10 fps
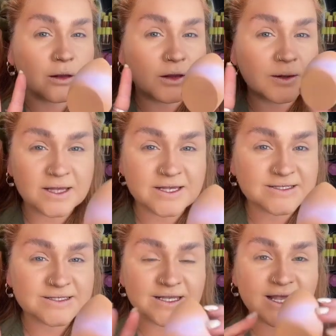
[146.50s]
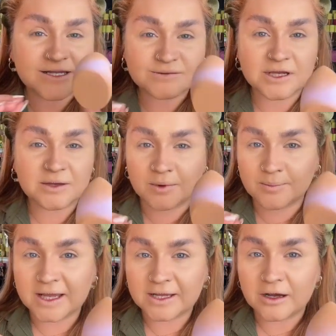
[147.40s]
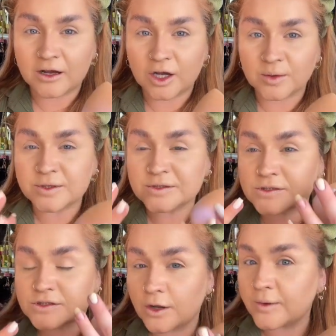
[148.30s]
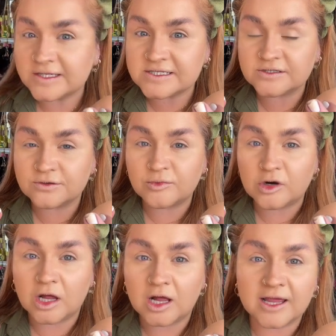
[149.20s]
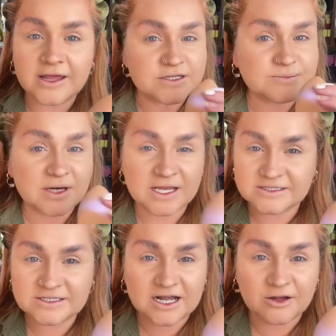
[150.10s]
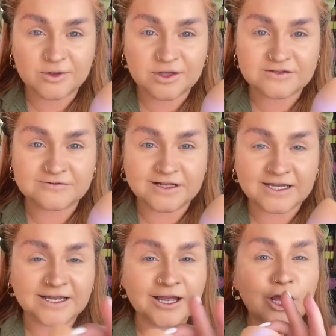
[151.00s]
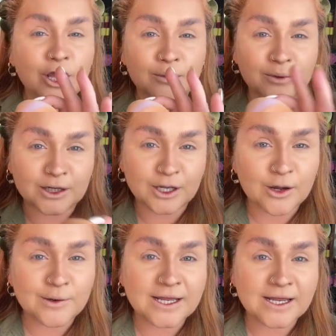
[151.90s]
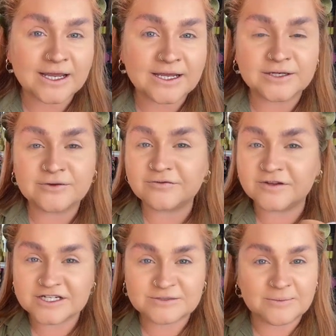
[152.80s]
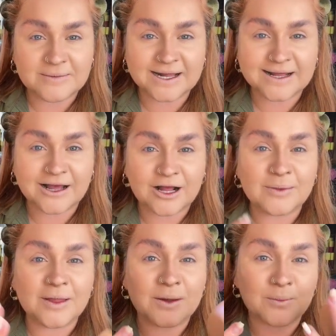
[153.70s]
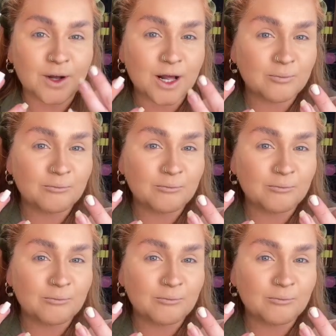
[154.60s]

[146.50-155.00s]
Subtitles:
This has made my makeup so easy to apply. It's blended out beautifully. I'm going to go ahead, finish my makeup, and then we'll come